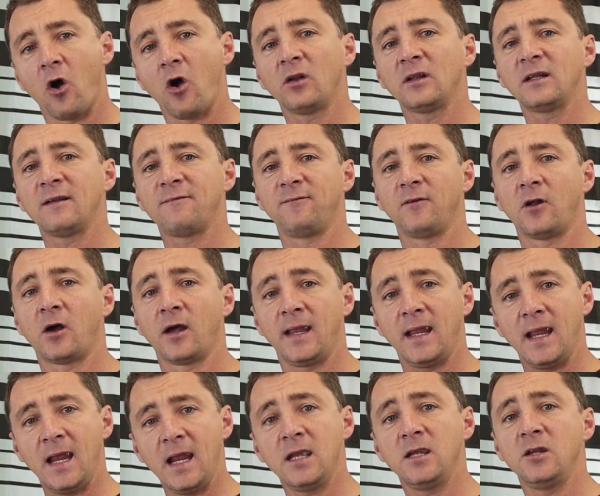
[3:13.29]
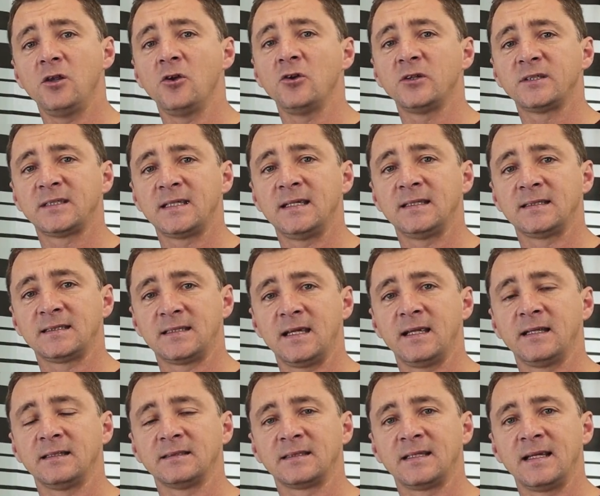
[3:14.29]
on the fly in
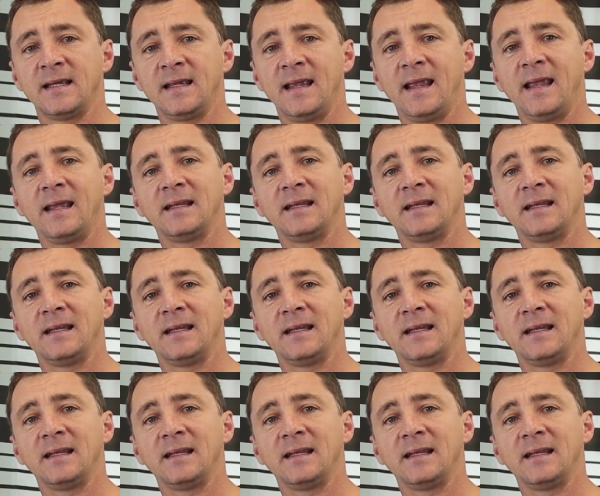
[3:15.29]
UCCNC